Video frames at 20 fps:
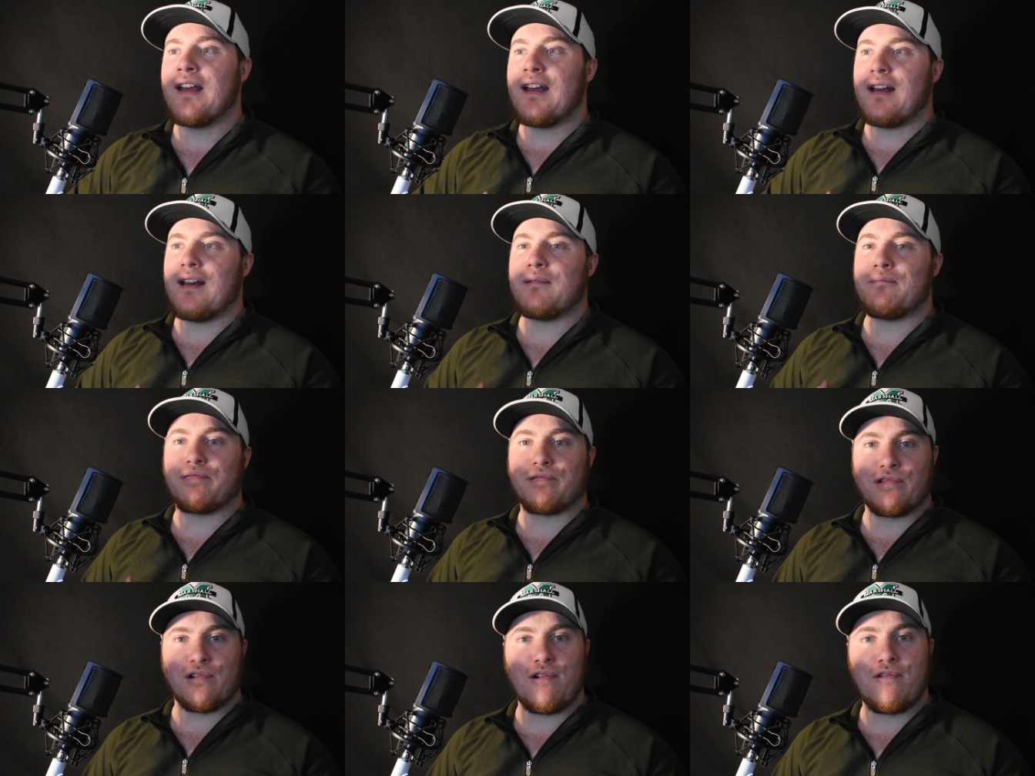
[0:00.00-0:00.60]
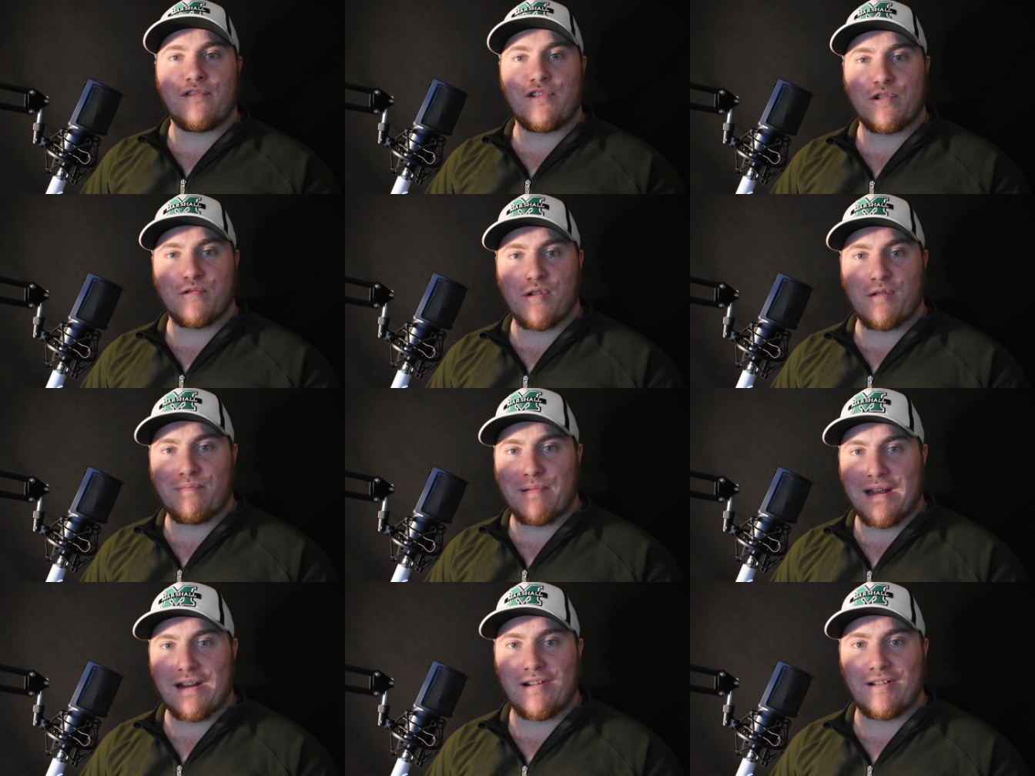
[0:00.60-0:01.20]
and prove to her
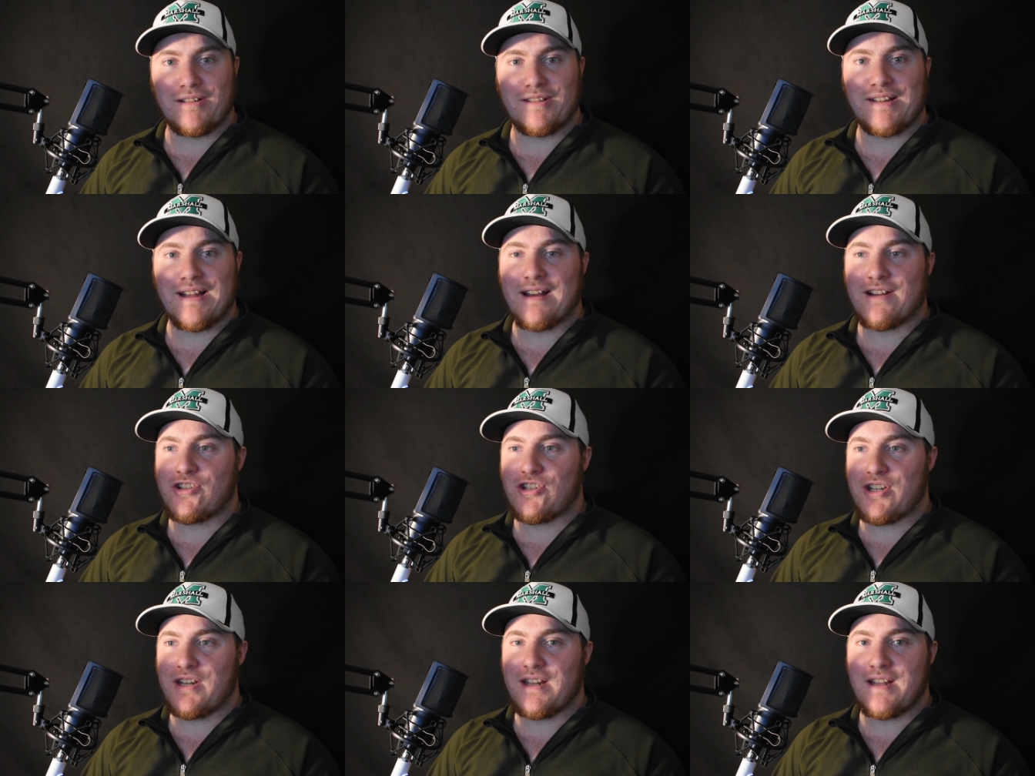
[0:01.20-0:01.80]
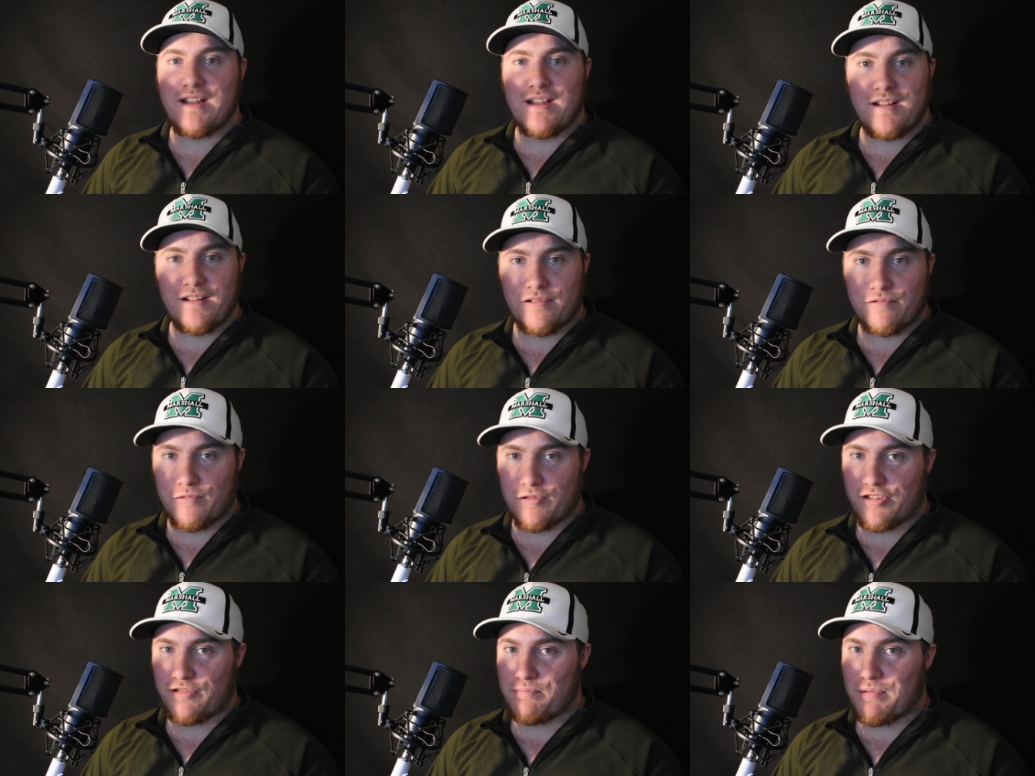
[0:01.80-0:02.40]
parents that she is
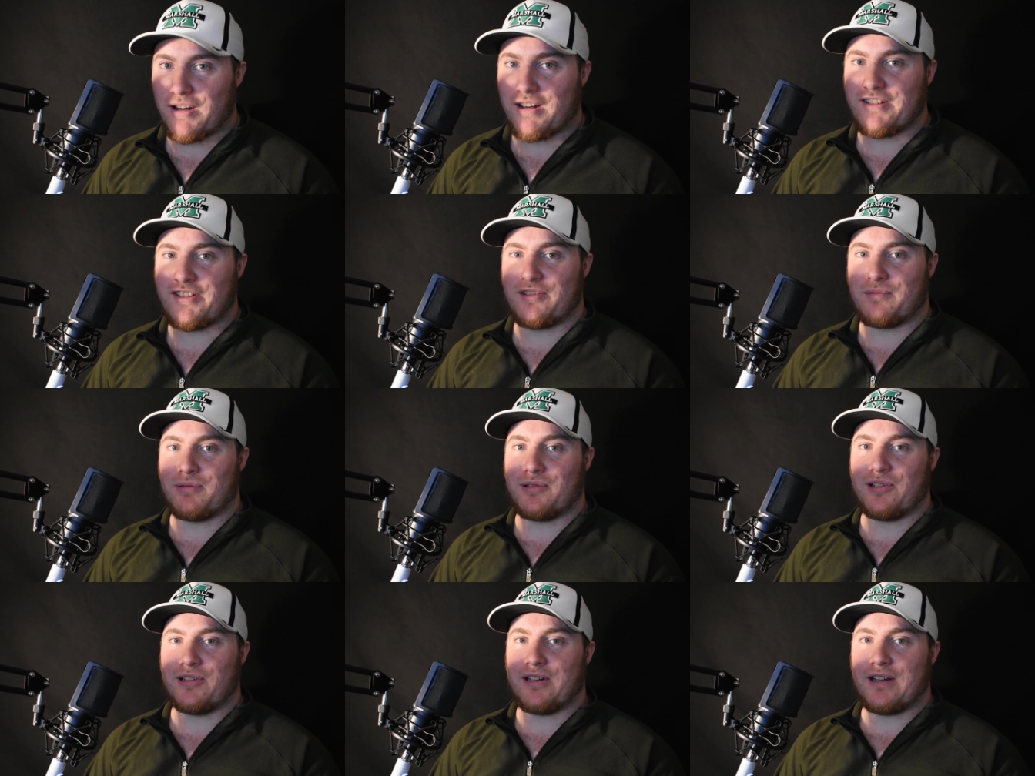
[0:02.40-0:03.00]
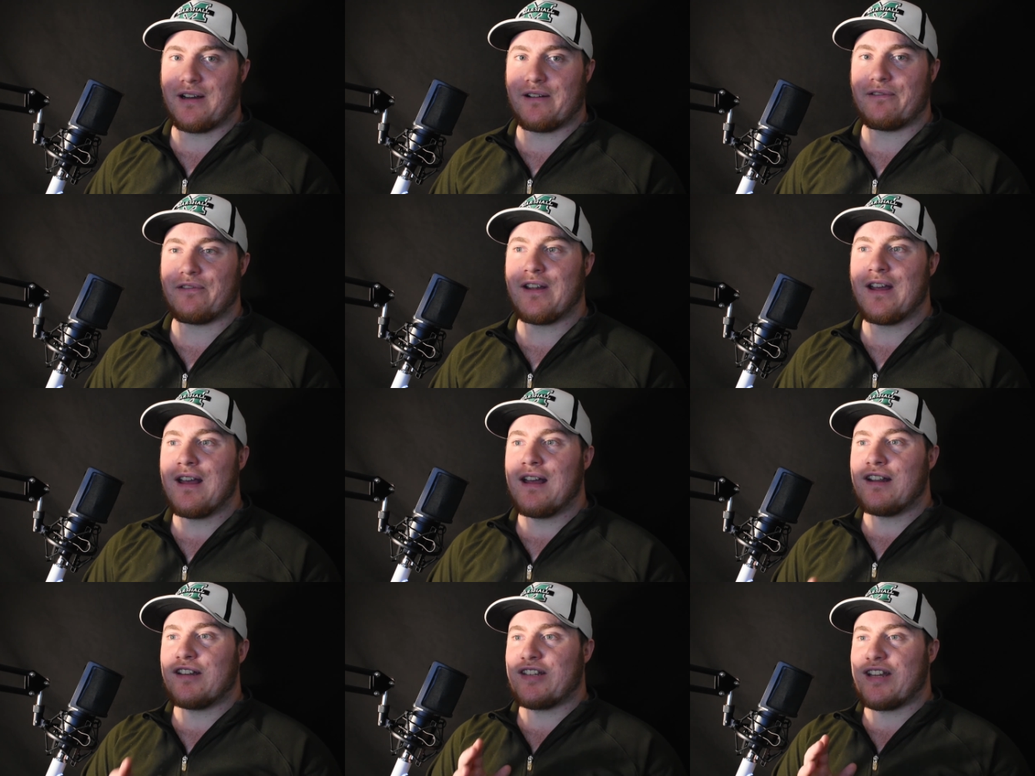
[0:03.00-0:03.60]
responsible enough
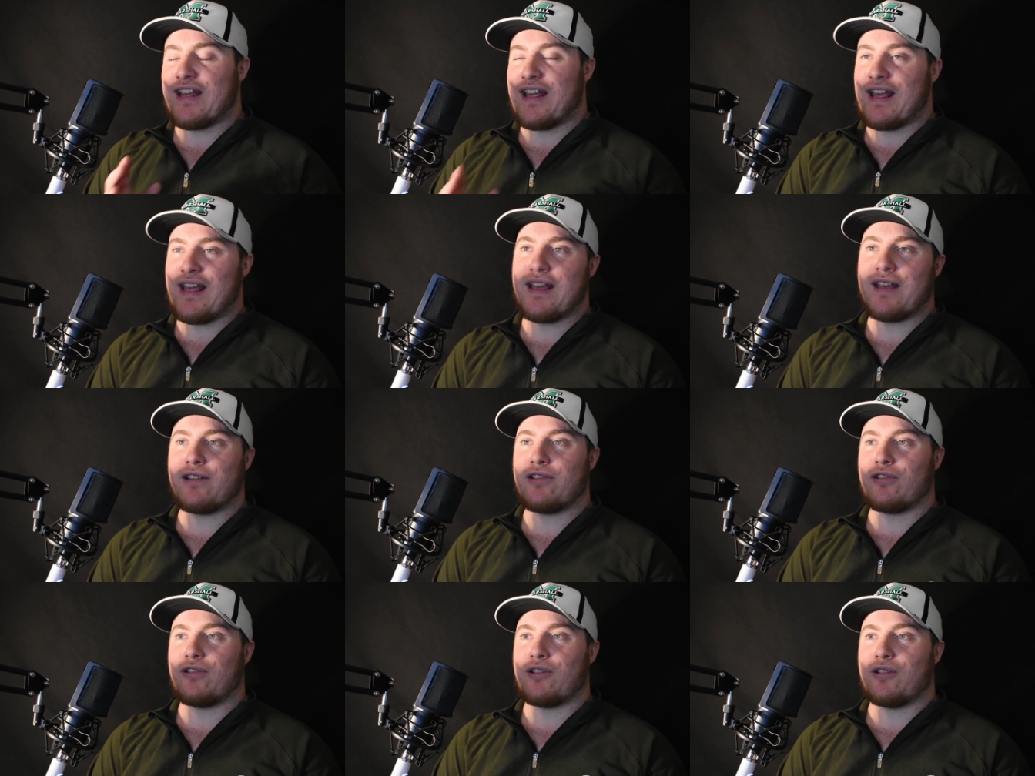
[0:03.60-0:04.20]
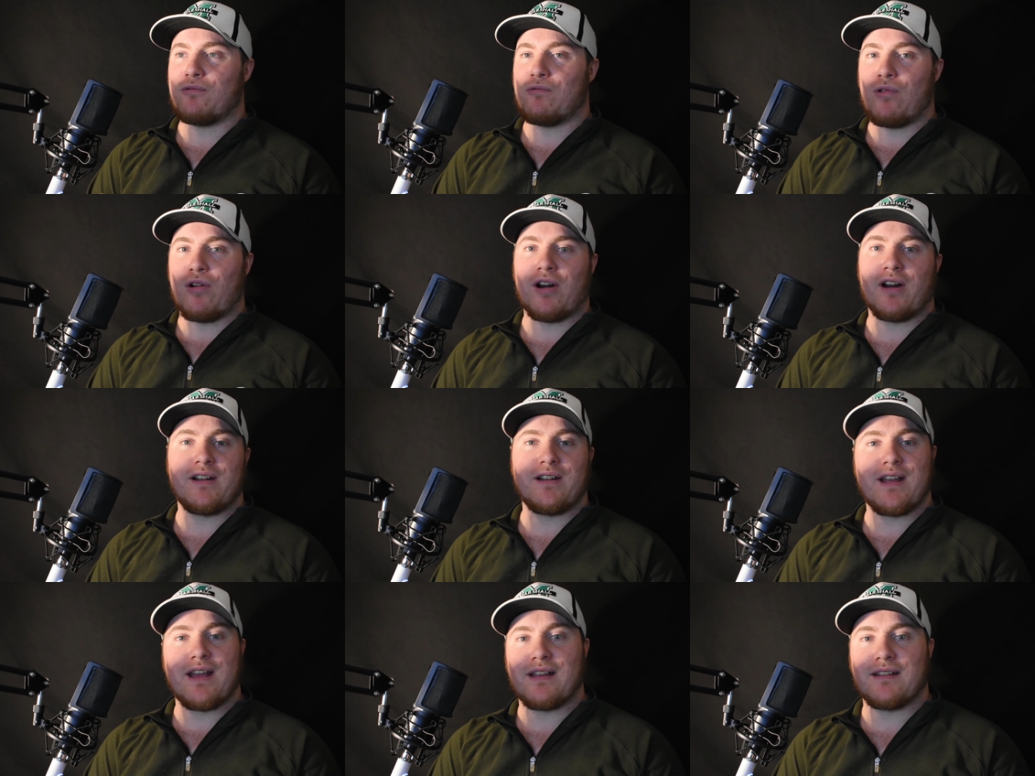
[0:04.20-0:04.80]
to handle the
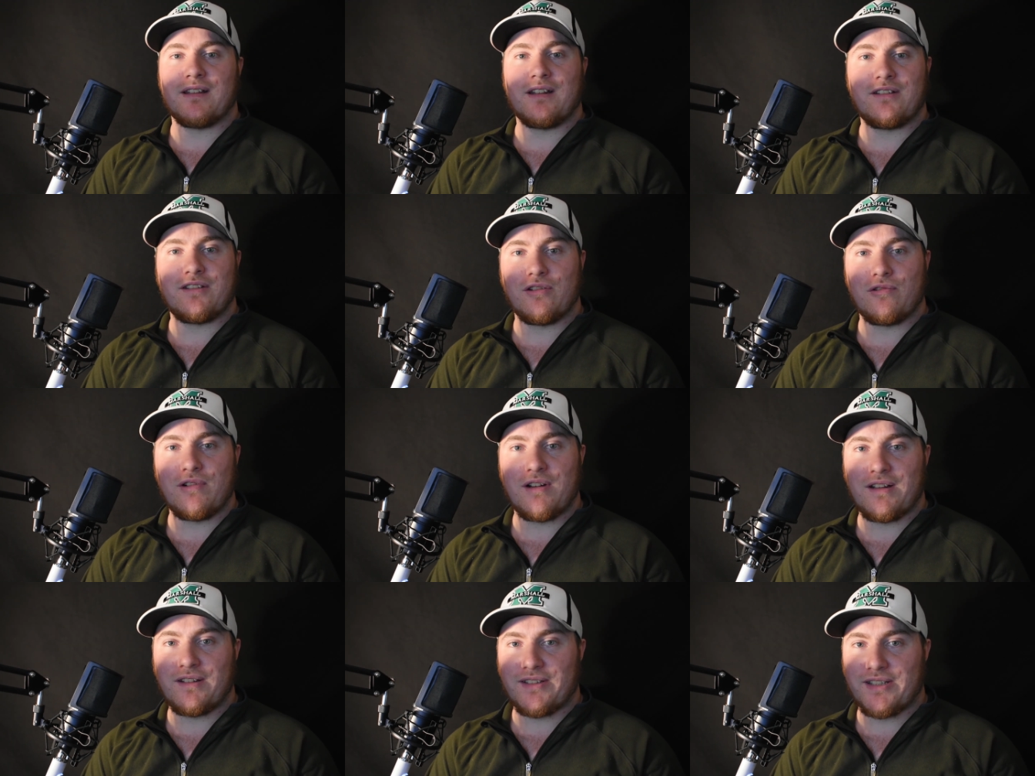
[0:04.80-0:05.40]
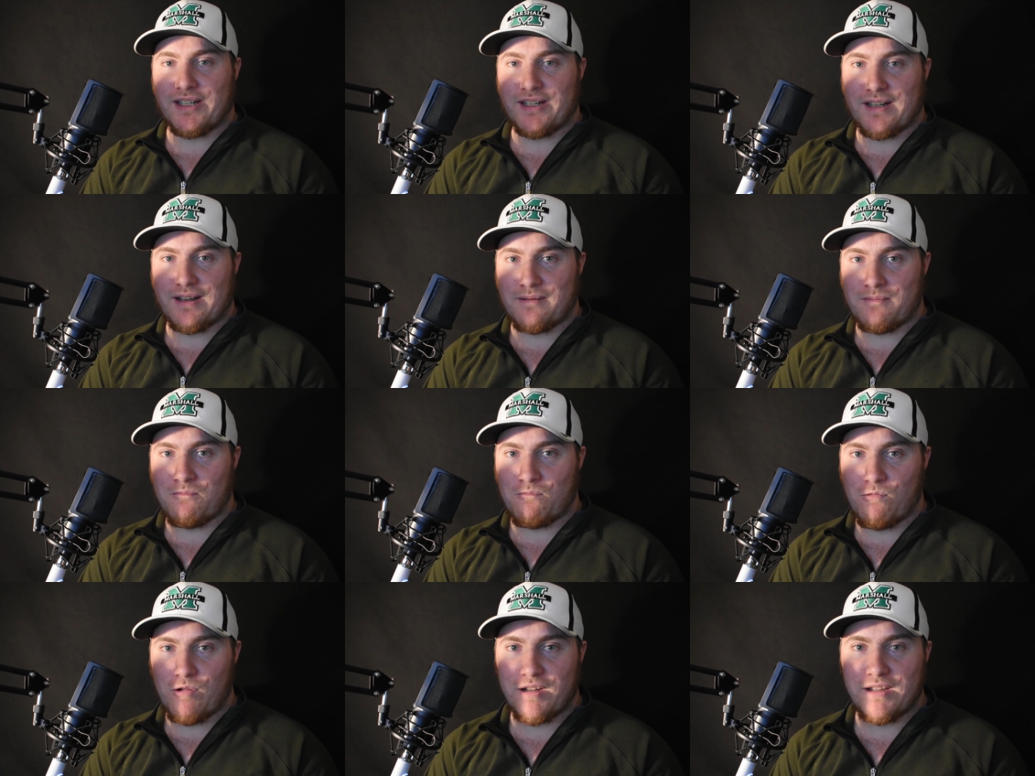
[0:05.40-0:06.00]
wand and the duties that come
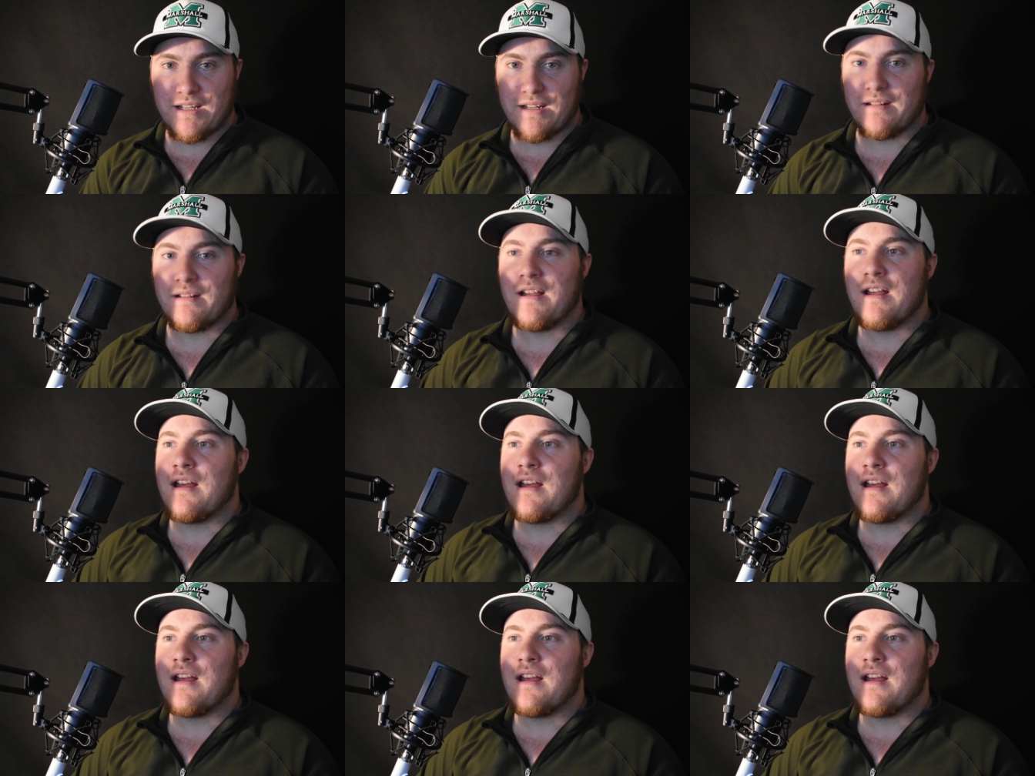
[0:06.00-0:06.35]
with it.